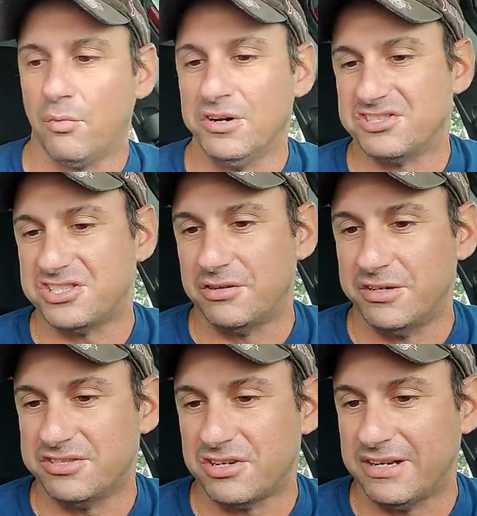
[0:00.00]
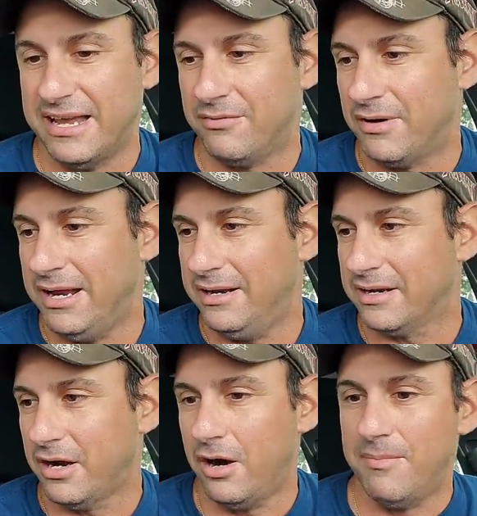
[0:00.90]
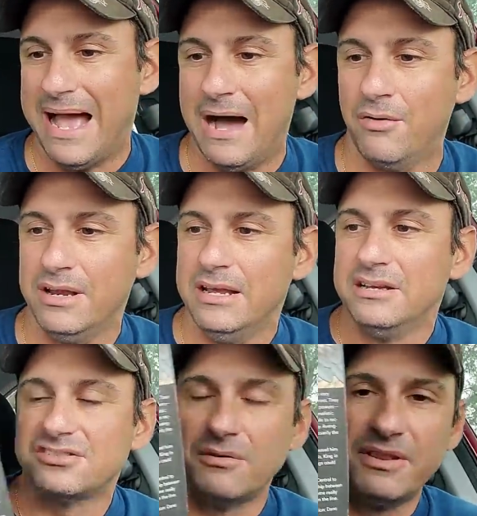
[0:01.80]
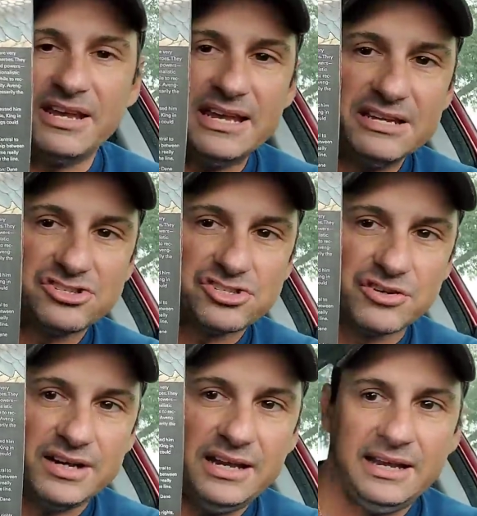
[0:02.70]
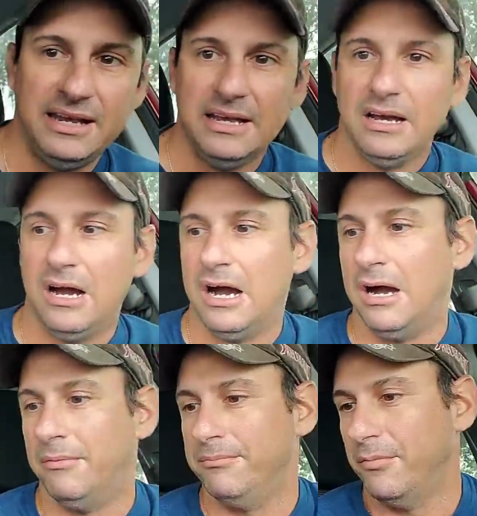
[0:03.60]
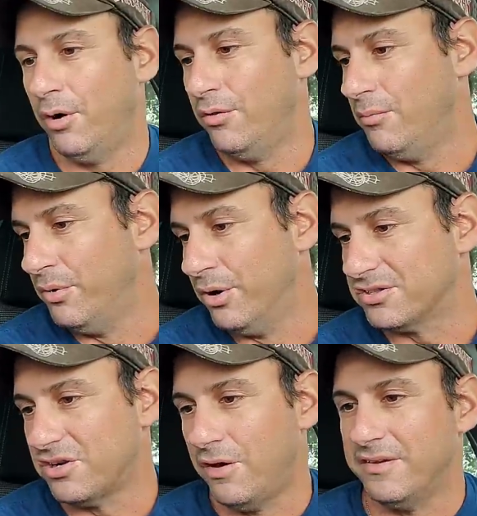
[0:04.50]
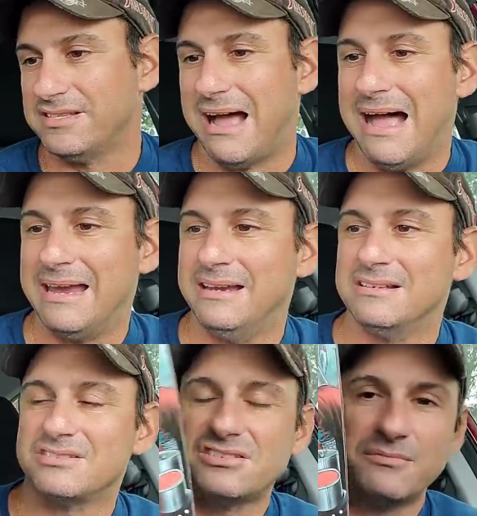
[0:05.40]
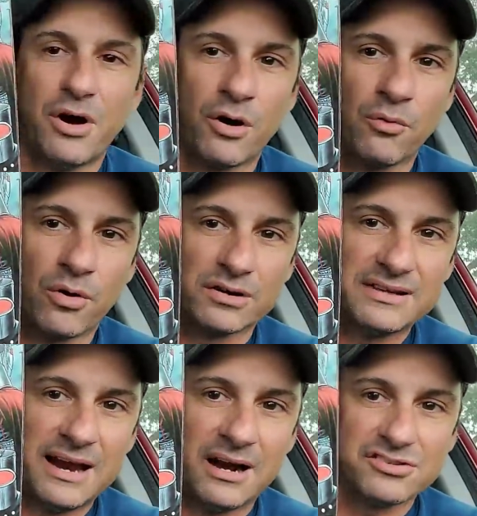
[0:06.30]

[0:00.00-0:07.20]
What series are getting ready to come out, some of the history, all the books, all the tie-ins, some artwork there.